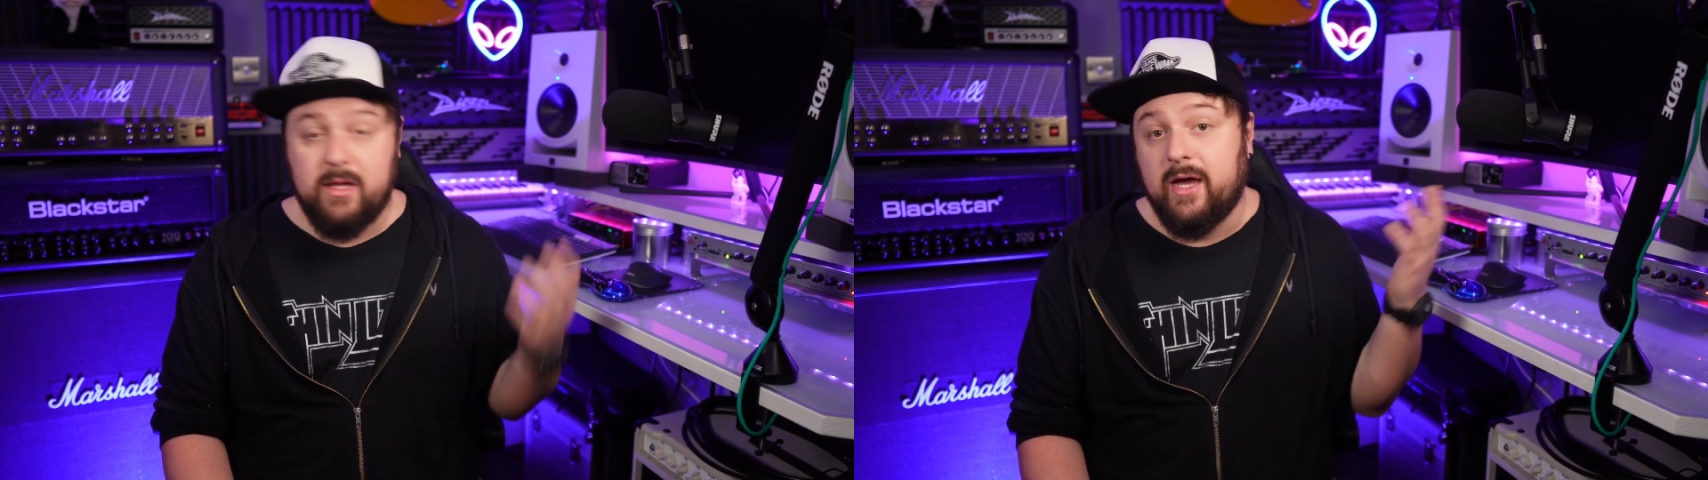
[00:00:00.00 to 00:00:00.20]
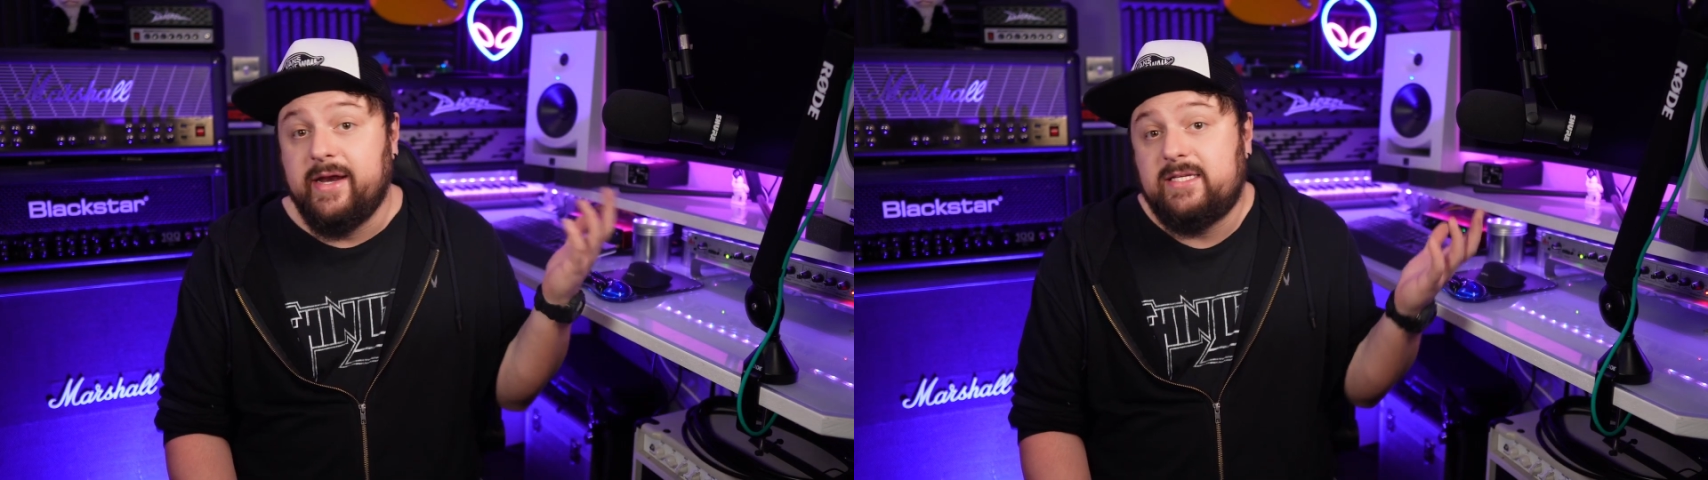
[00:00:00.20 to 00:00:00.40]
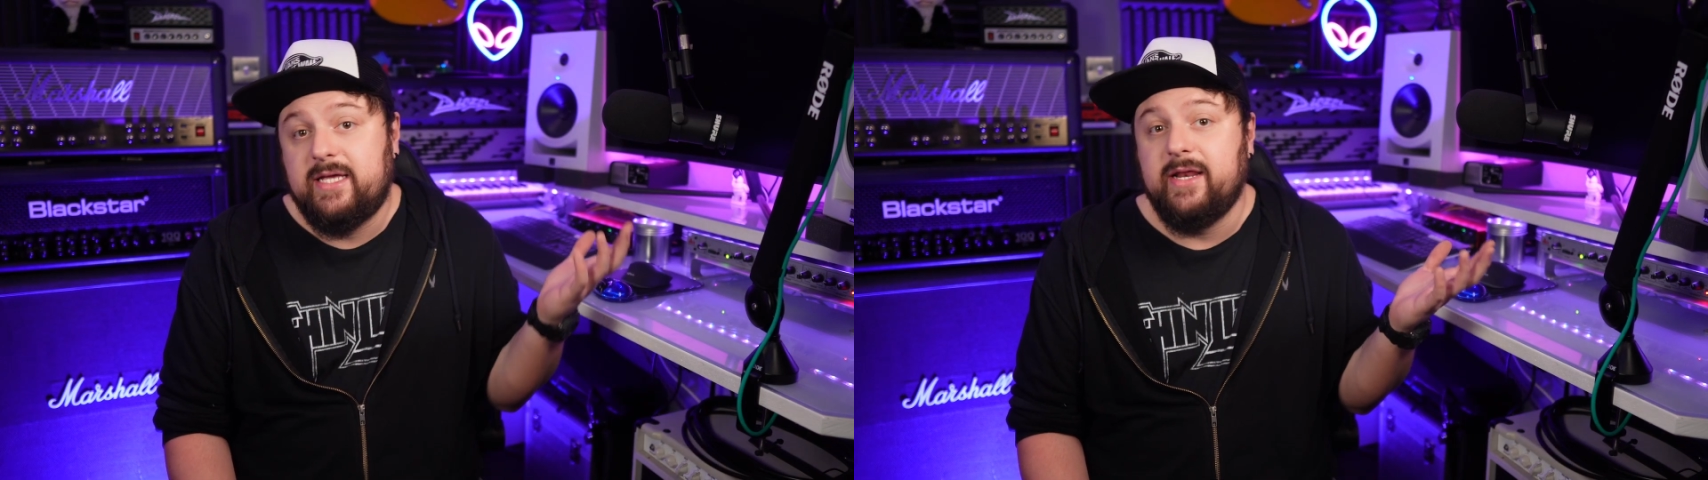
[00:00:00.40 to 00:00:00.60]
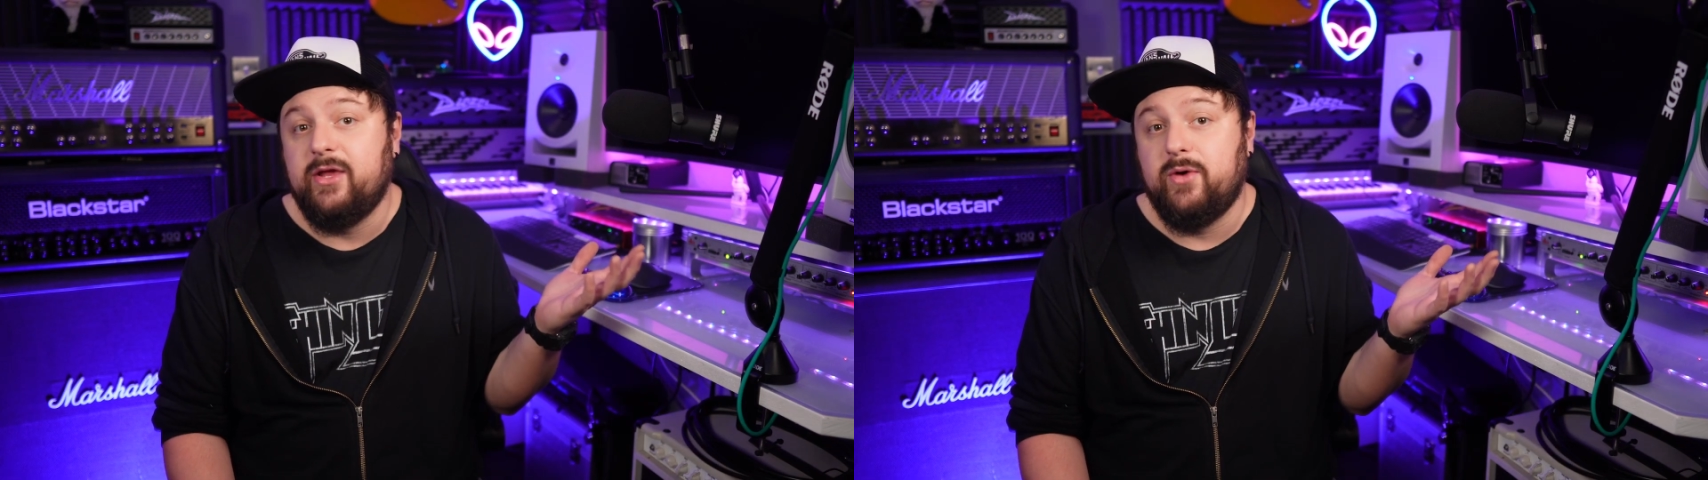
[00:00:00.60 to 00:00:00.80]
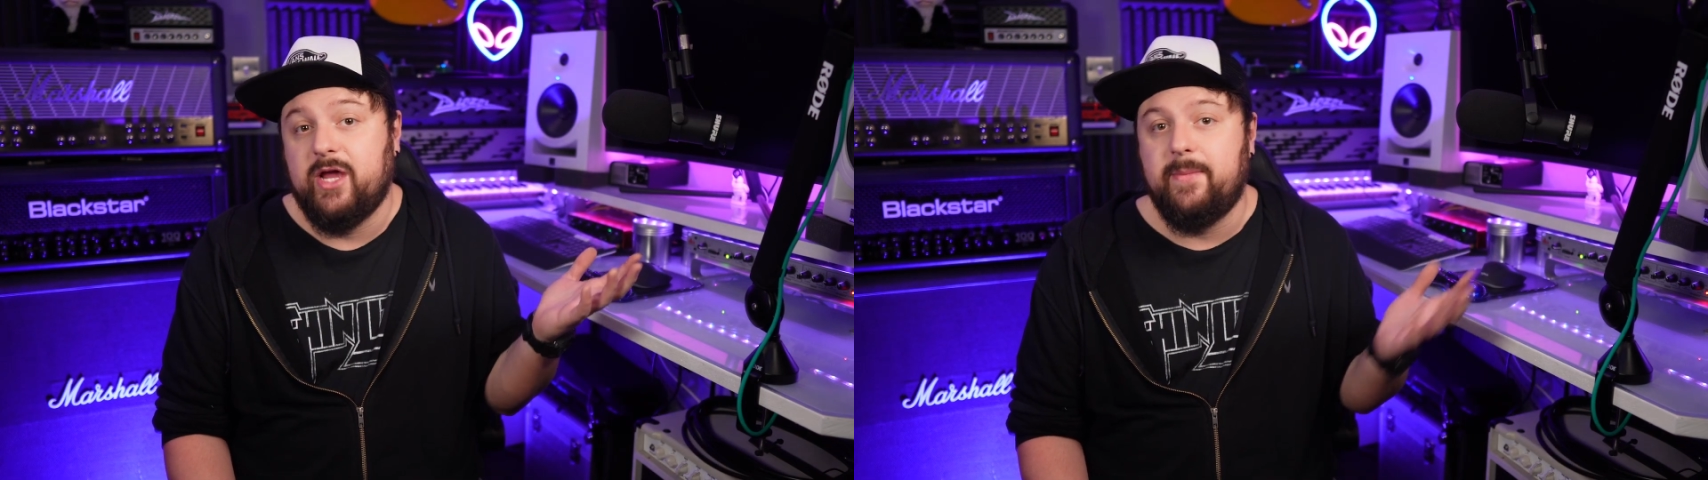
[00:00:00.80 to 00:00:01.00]
I need to hear the
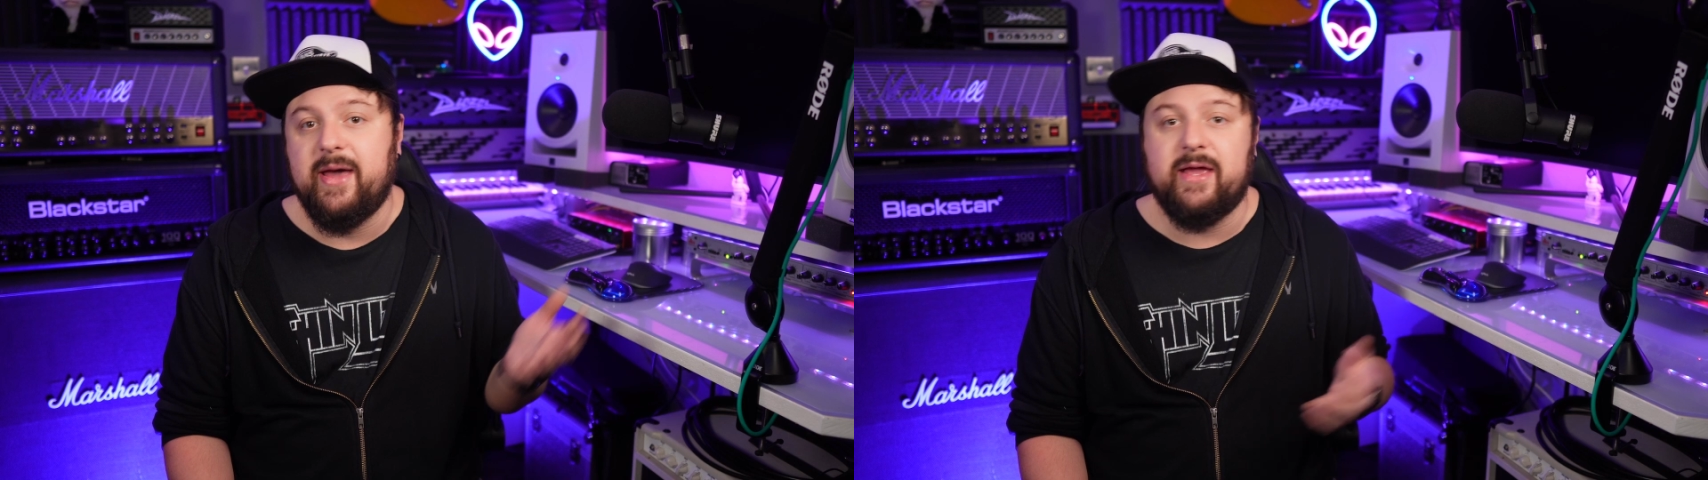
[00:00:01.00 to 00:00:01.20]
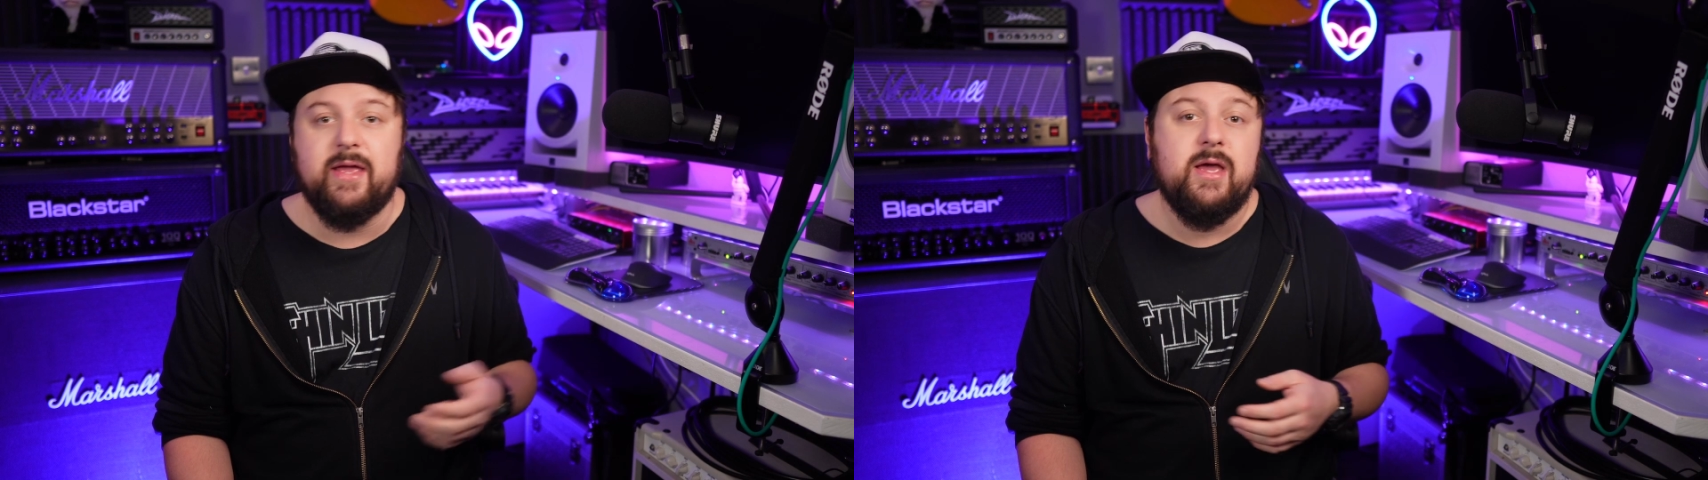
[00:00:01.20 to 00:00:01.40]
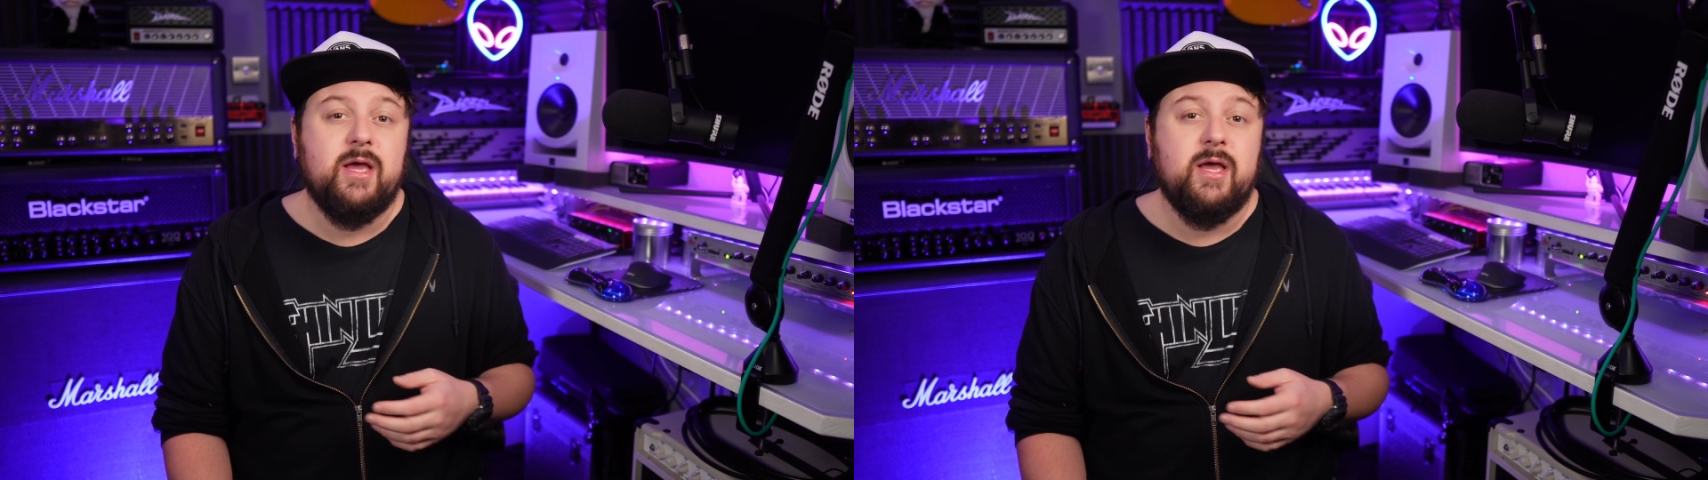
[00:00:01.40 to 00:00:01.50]
audio back.